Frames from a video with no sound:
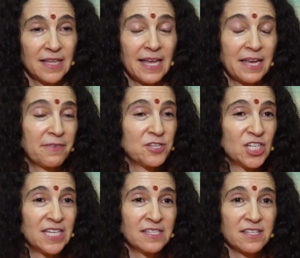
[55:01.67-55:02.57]
like the
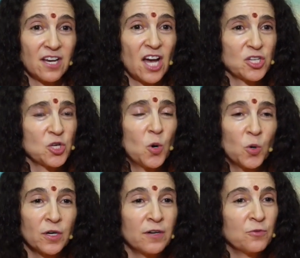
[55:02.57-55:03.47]
jeans that got
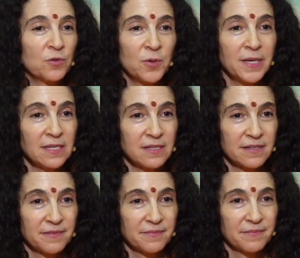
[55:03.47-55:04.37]
torn and ruined,
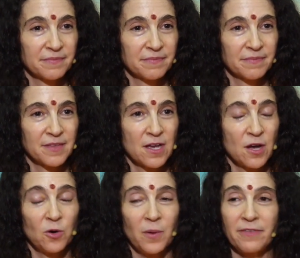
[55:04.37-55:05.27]

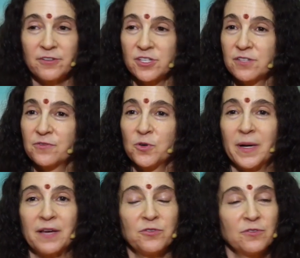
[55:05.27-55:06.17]
or whether just for
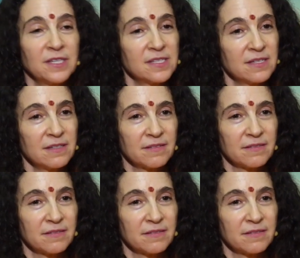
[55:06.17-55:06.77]
whatever reason,